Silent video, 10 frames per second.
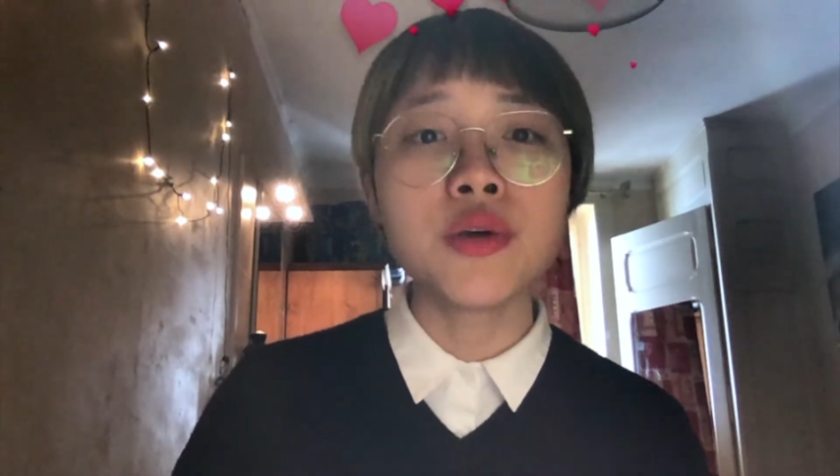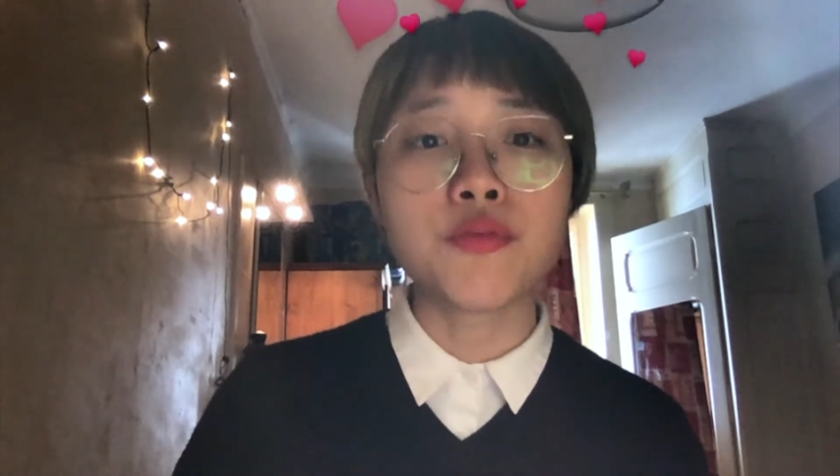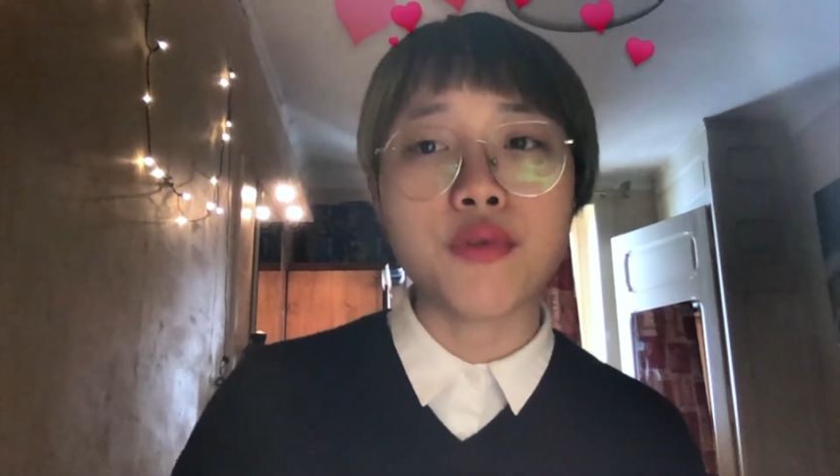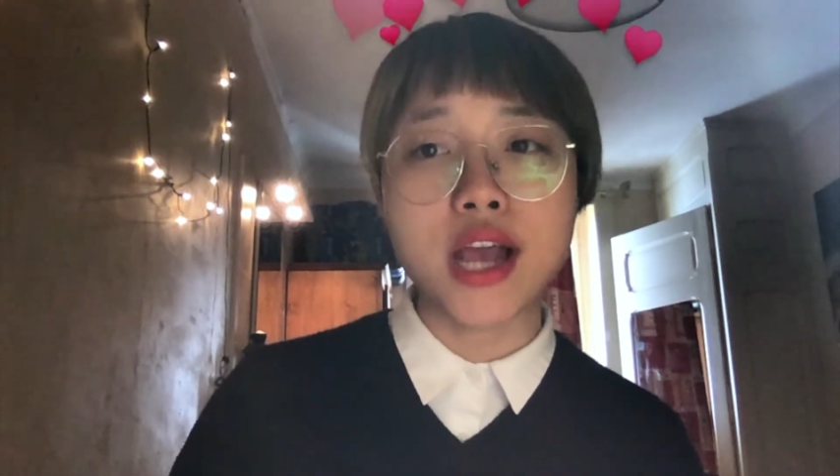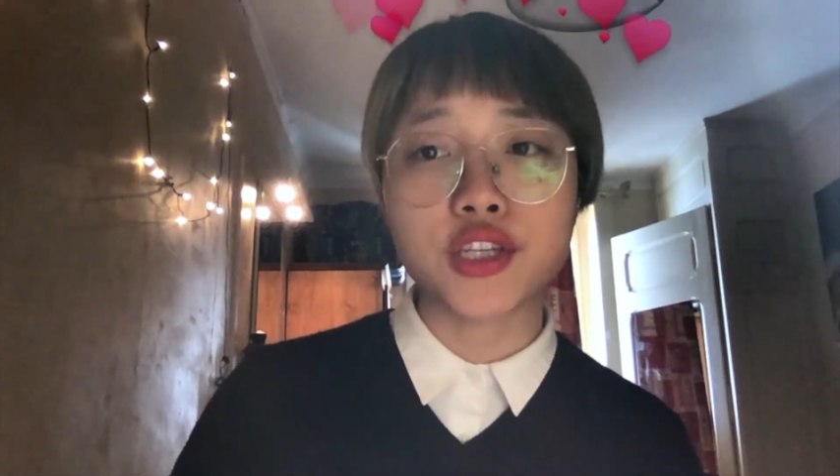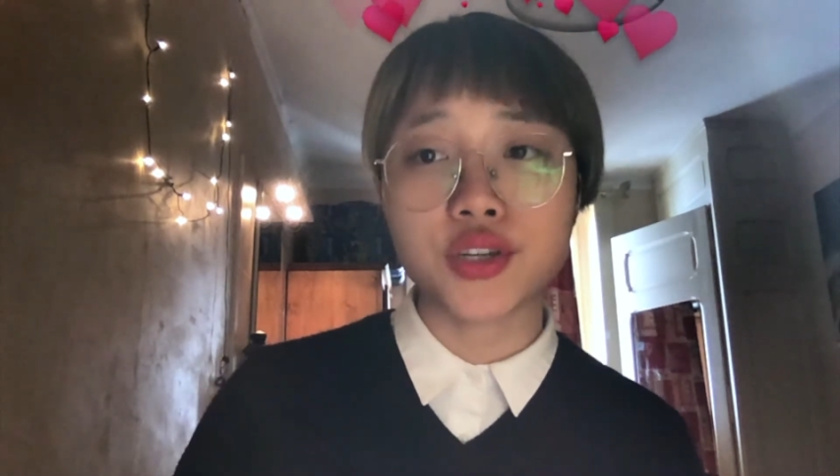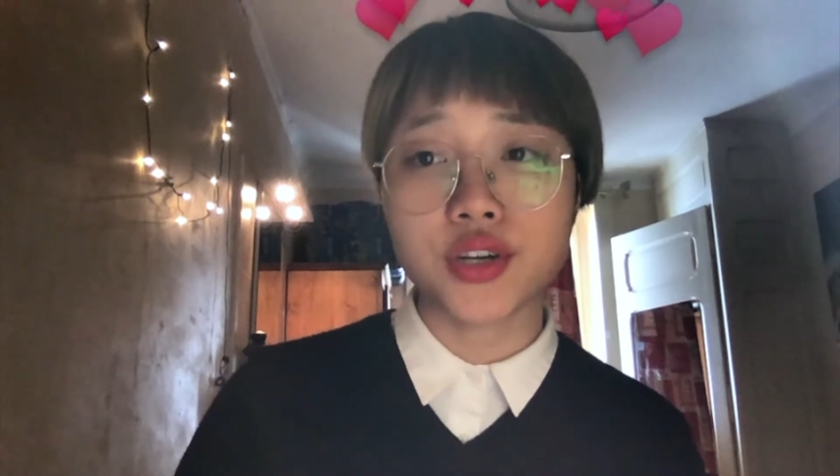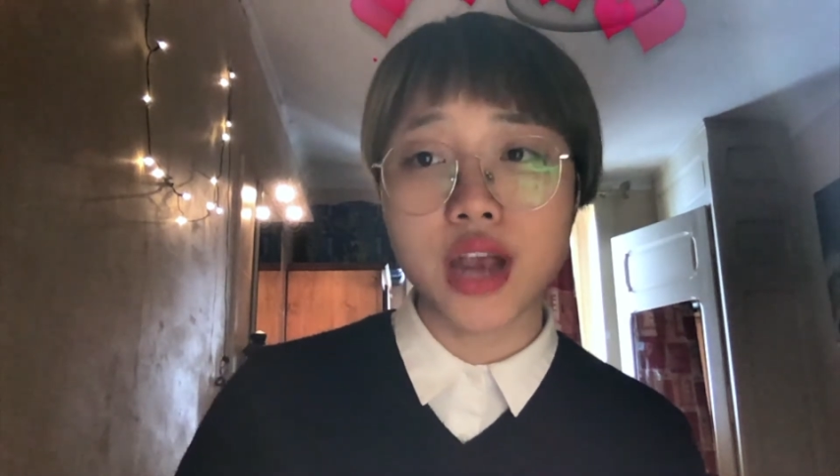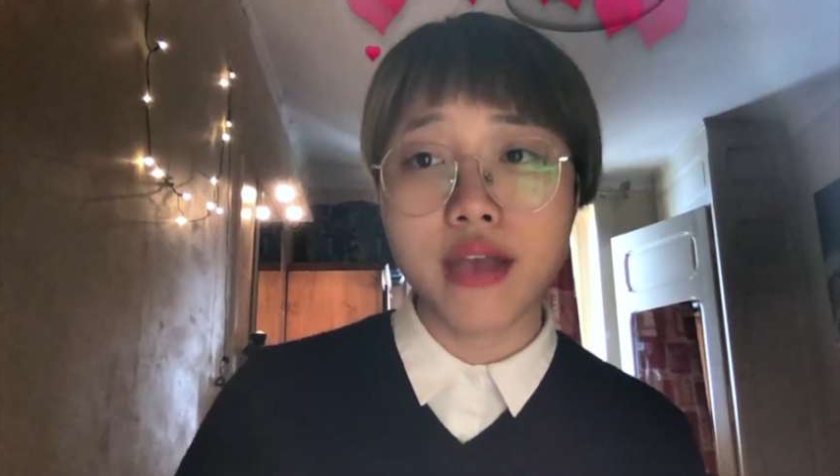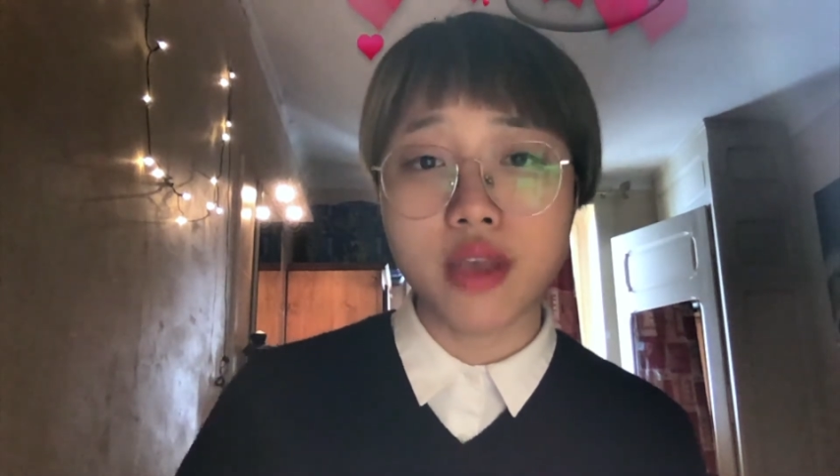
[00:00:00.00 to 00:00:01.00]

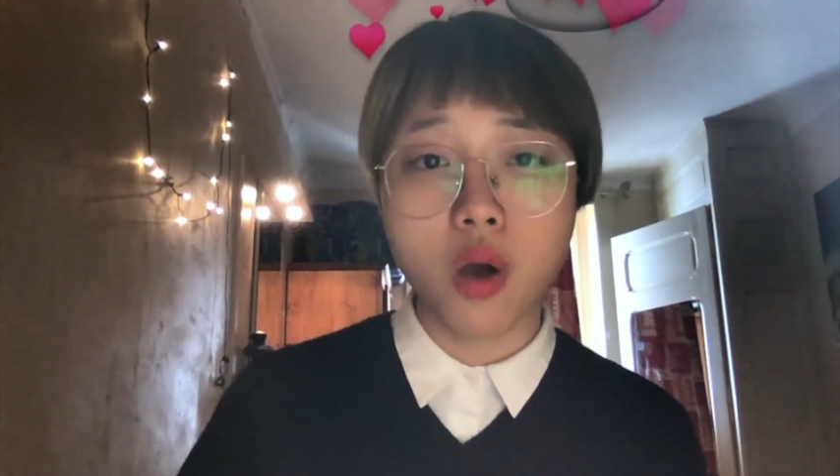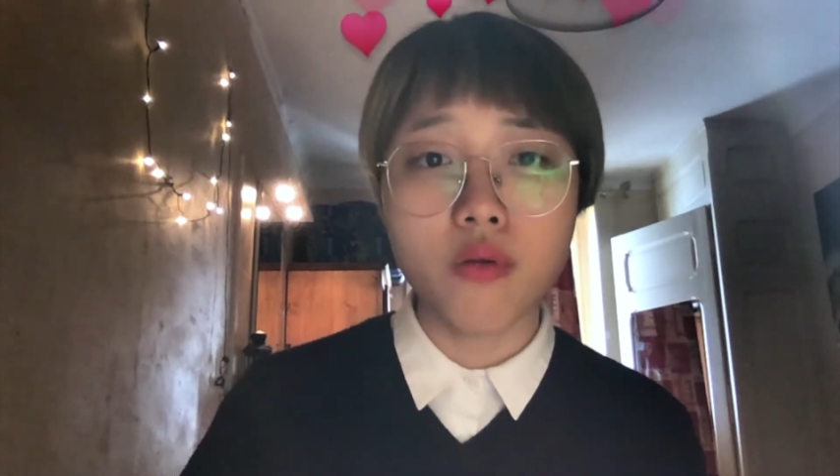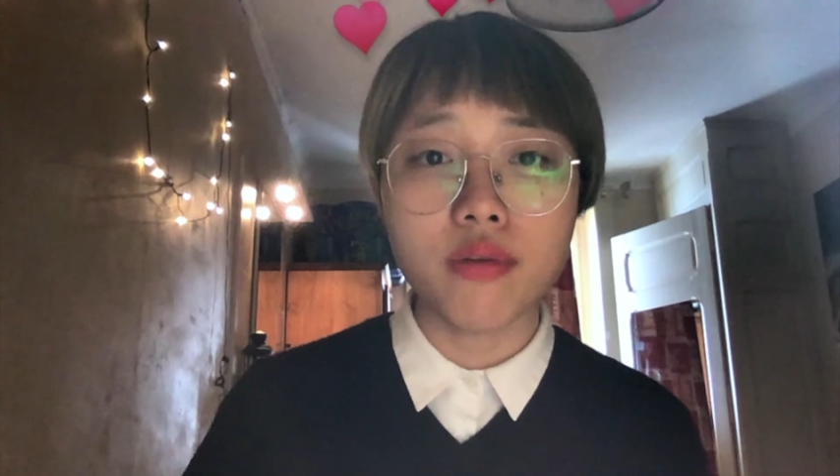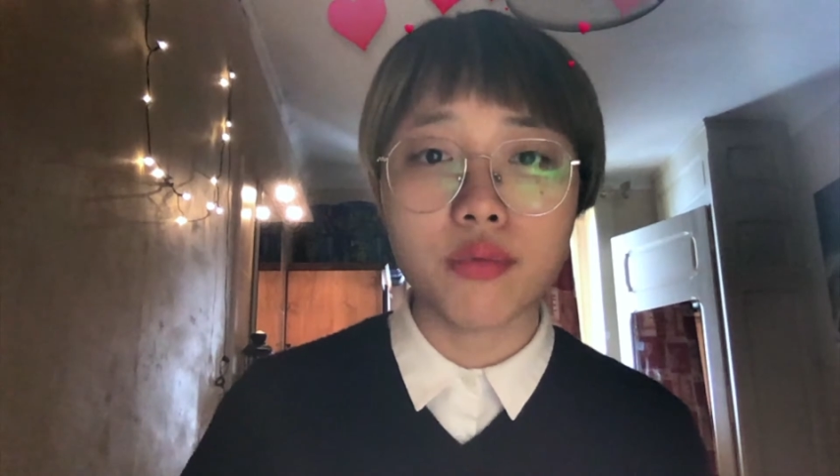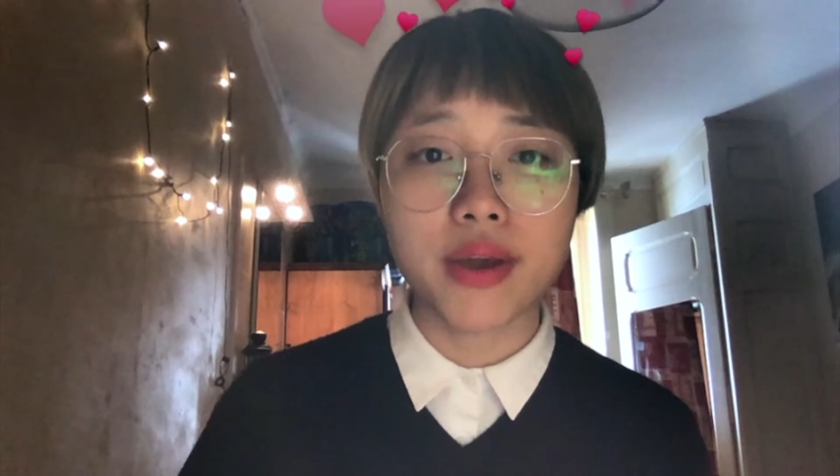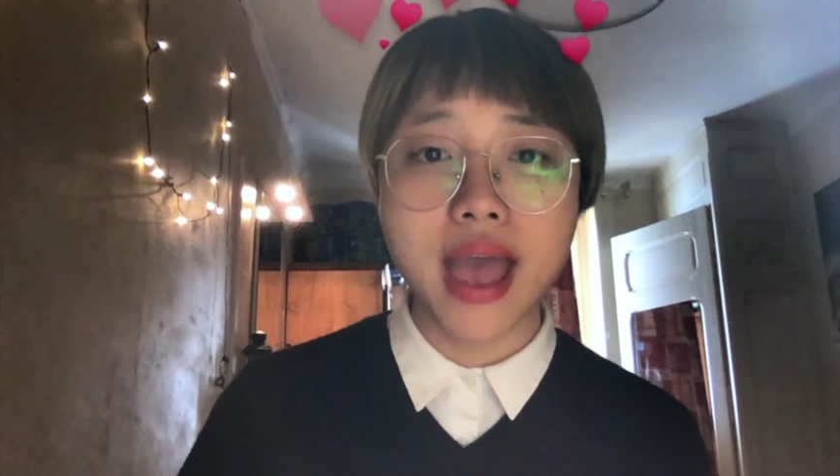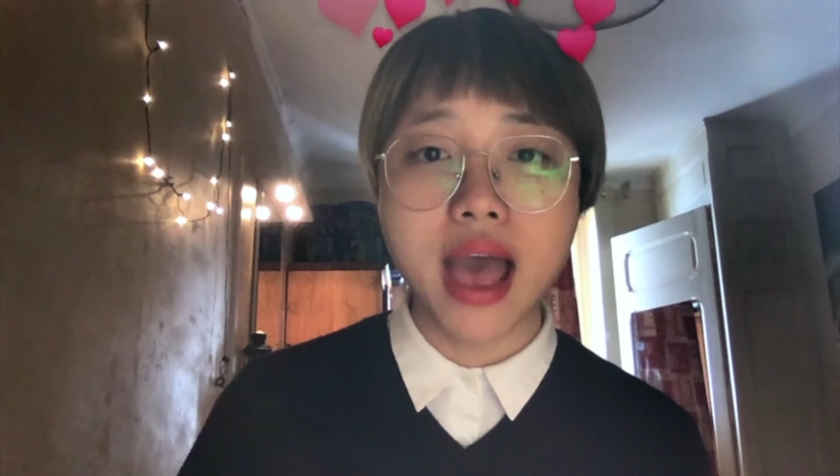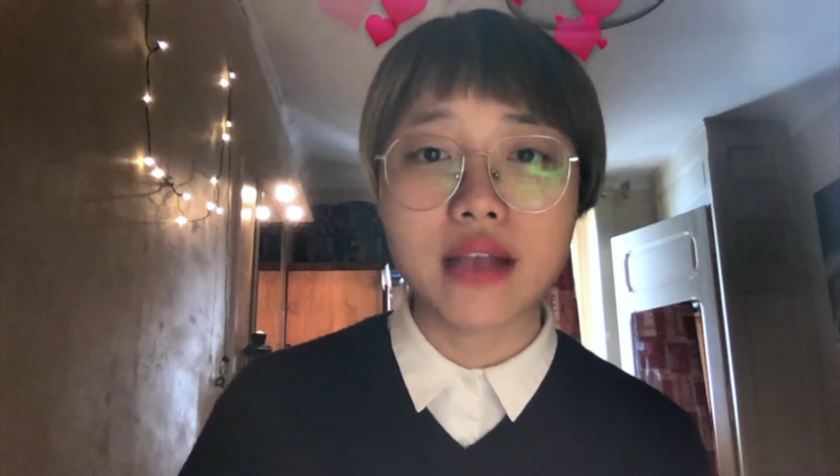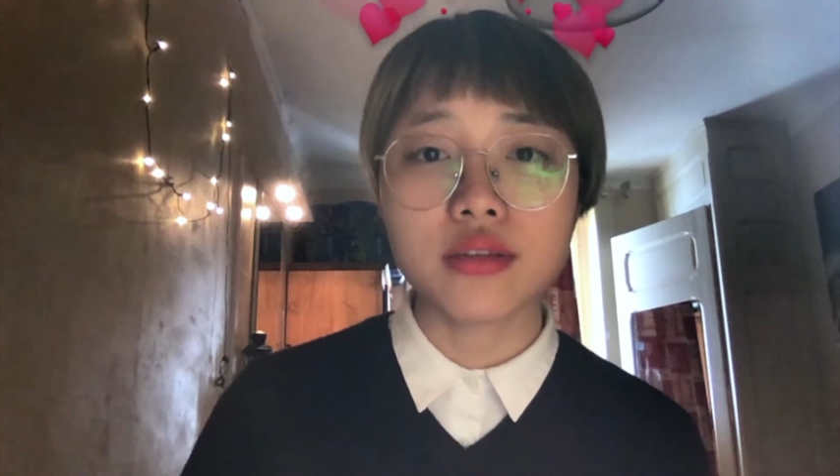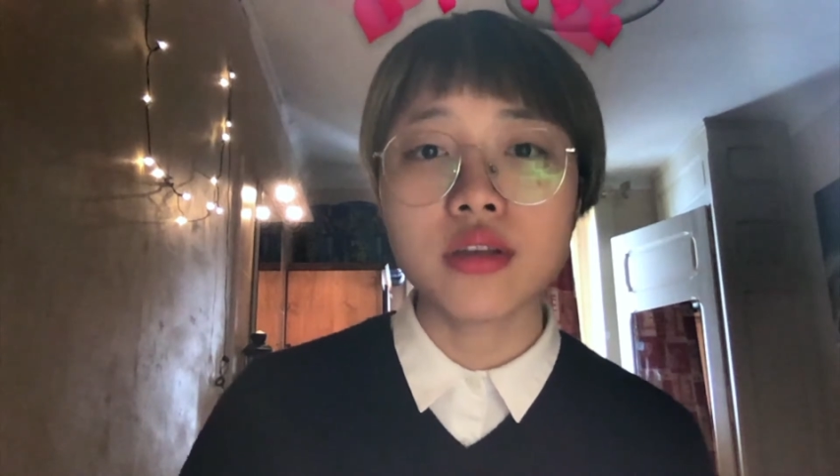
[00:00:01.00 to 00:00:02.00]
pressure and
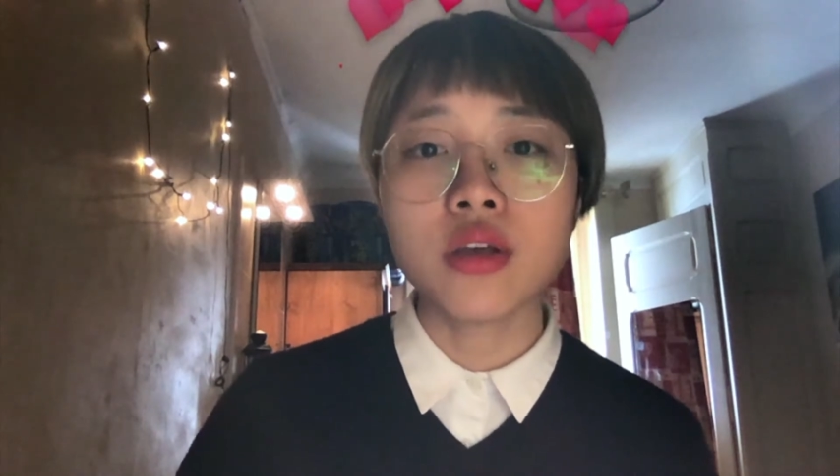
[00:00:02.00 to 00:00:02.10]
overreact